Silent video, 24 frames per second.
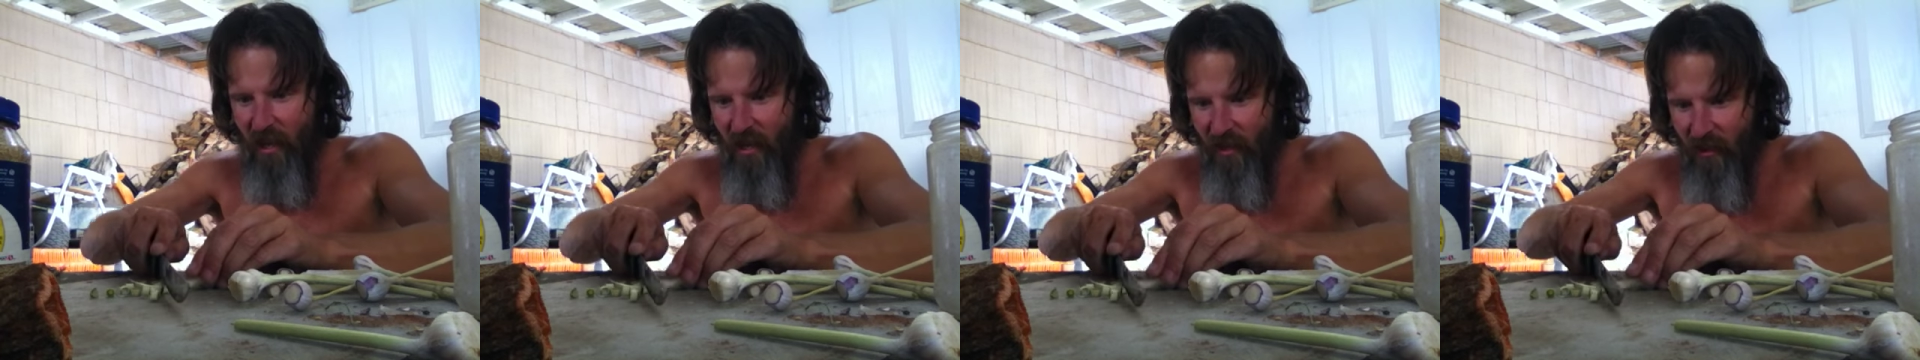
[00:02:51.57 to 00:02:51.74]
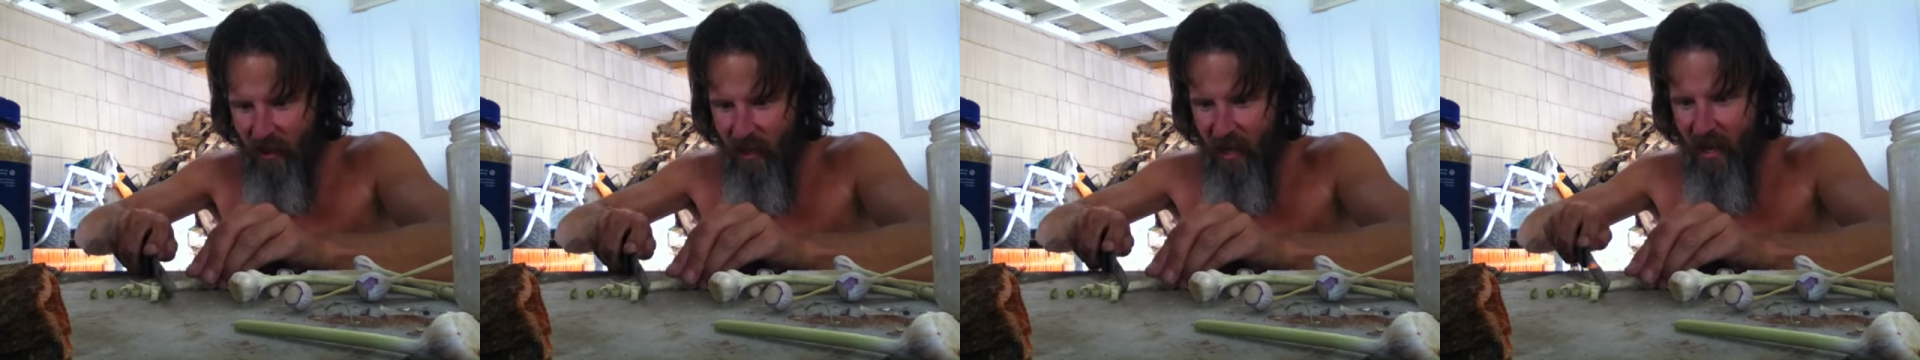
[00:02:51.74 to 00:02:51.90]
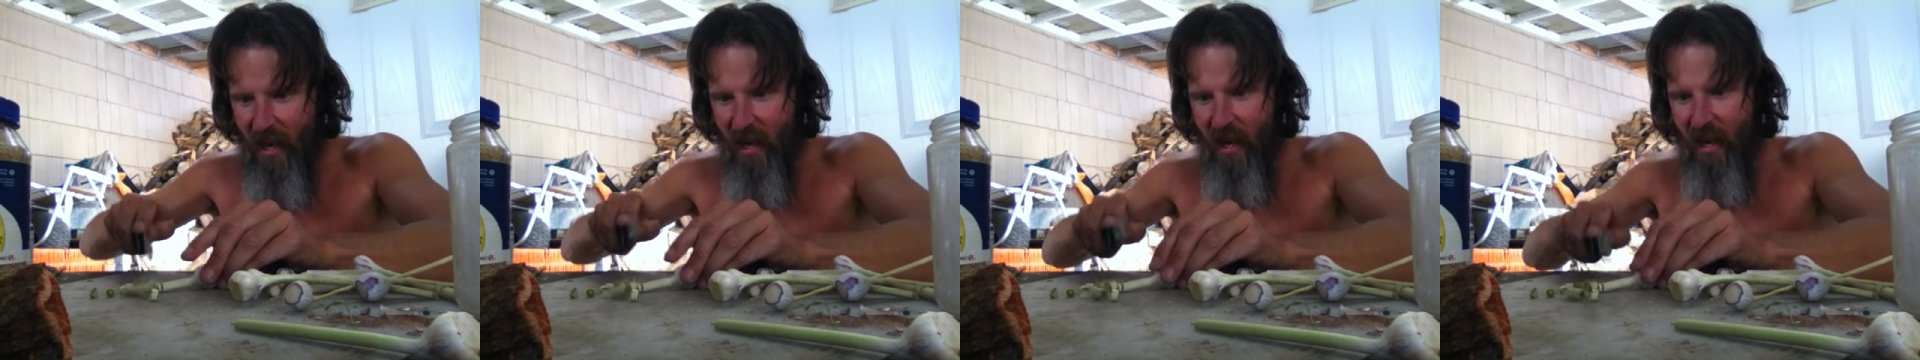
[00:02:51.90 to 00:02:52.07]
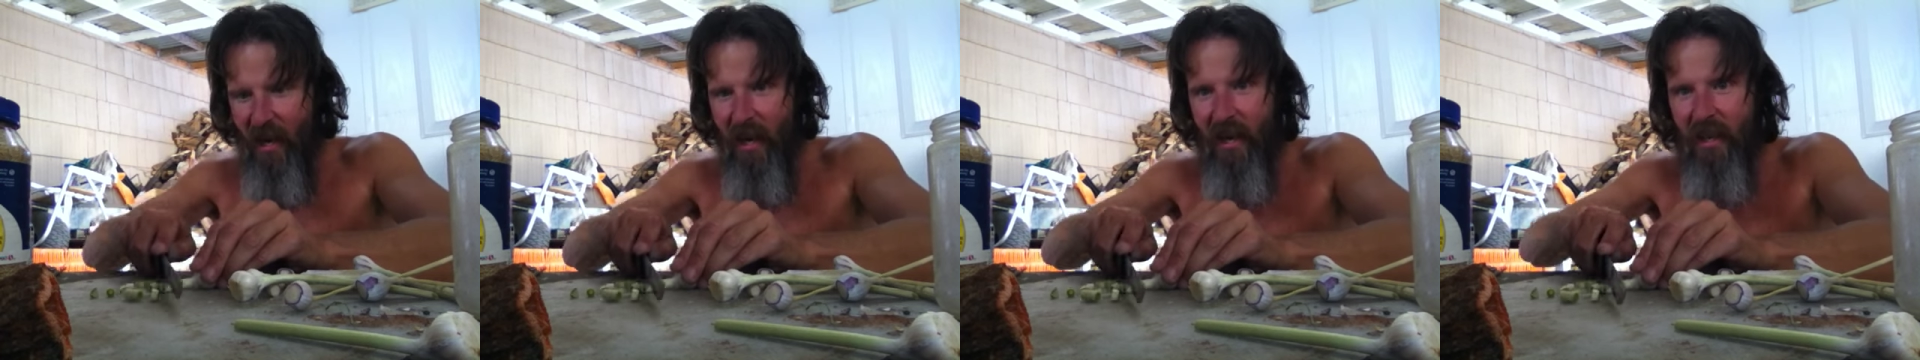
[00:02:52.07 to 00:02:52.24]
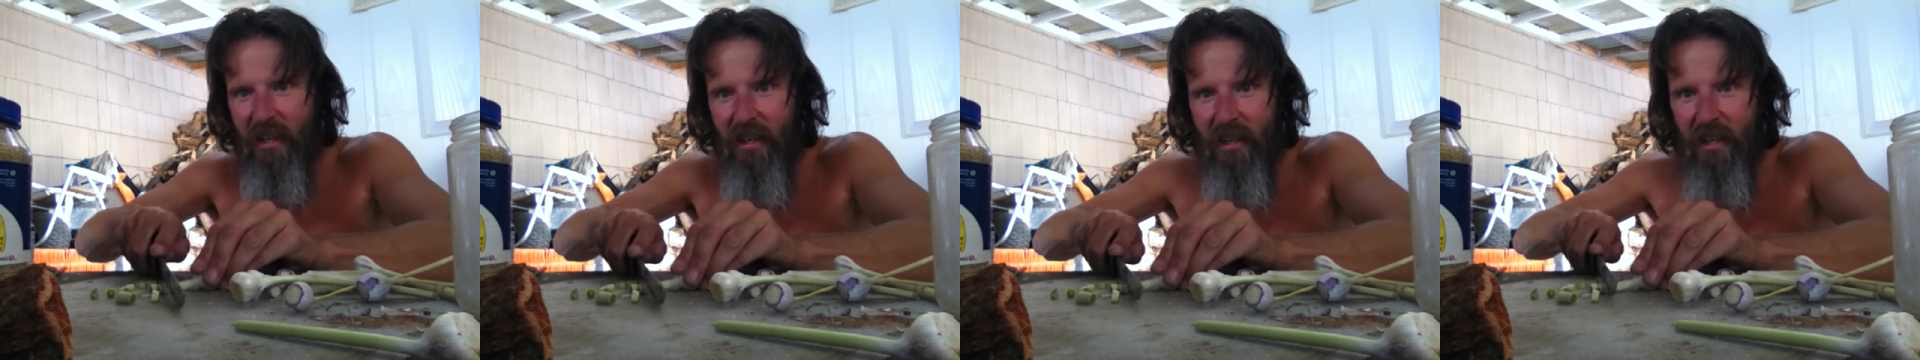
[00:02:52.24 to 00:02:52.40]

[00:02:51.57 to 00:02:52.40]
like that.